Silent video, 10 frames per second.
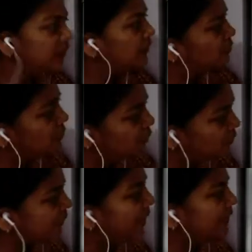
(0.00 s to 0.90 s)
So you
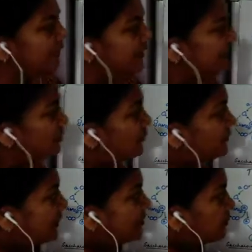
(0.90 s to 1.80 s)
know that each of
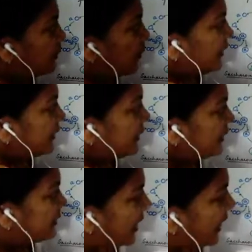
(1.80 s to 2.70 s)
this product
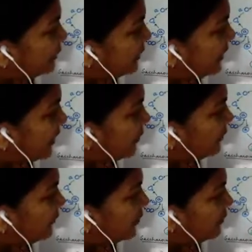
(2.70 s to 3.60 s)
is actually
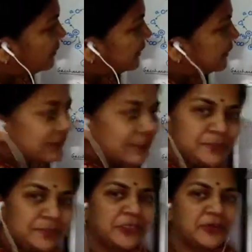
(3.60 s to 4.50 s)
coming from this
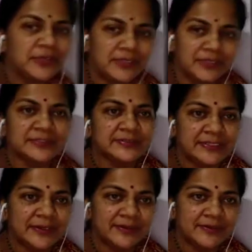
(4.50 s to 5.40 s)
particular
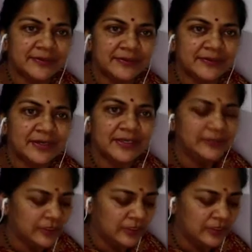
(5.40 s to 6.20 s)
cell, right?